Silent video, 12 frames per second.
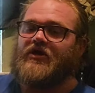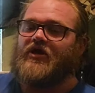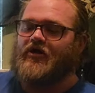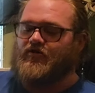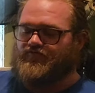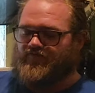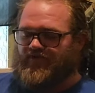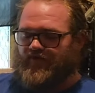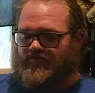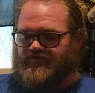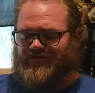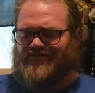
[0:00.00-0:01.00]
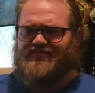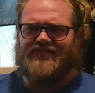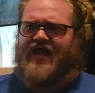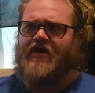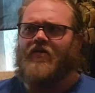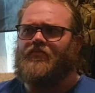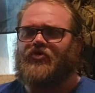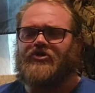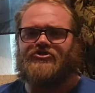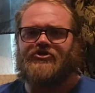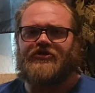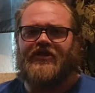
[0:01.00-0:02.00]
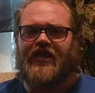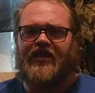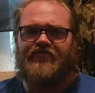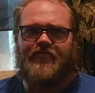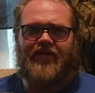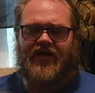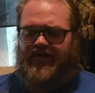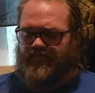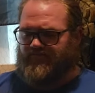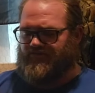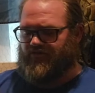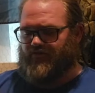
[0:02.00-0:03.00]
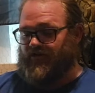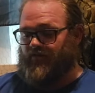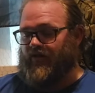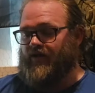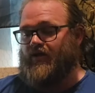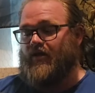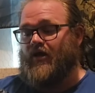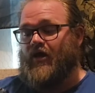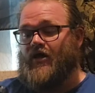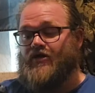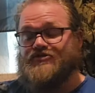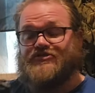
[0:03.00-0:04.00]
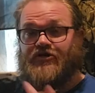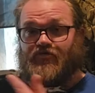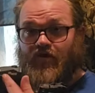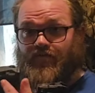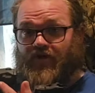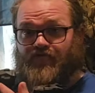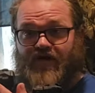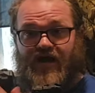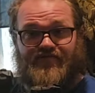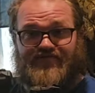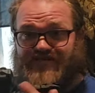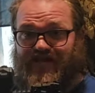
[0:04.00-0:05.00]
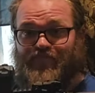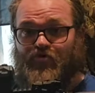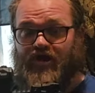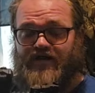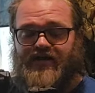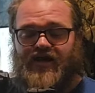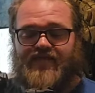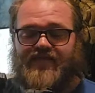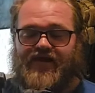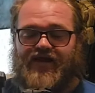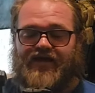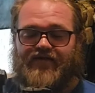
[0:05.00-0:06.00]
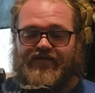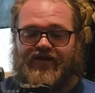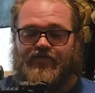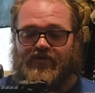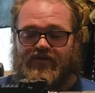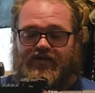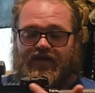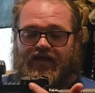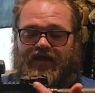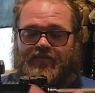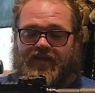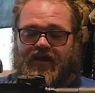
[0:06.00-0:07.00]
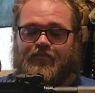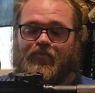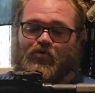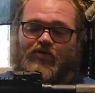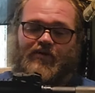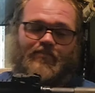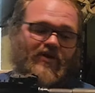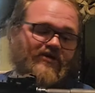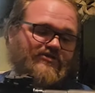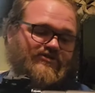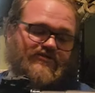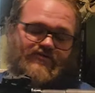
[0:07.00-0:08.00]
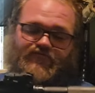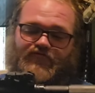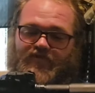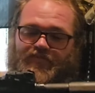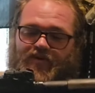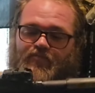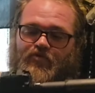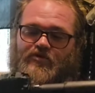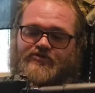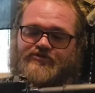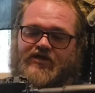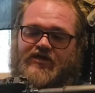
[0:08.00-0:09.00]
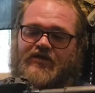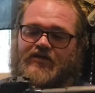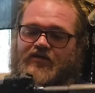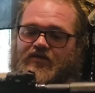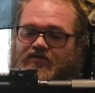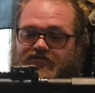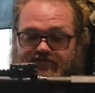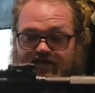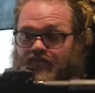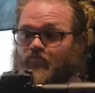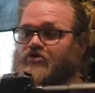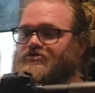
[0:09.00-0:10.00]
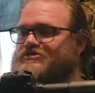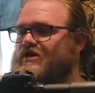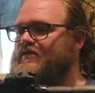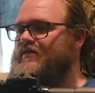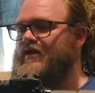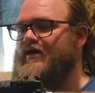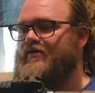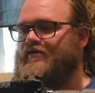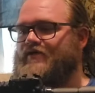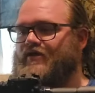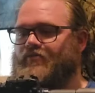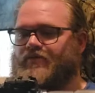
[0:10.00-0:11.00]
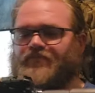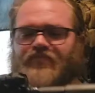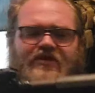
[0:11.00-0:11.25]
of those, and now I'm pretty sure you can't even buy them. So anyway, Sig Romeo 5, same red dot that I had on the other one, and Magpul M-Bus flip up rear sight, same rear sight that I had on the other one.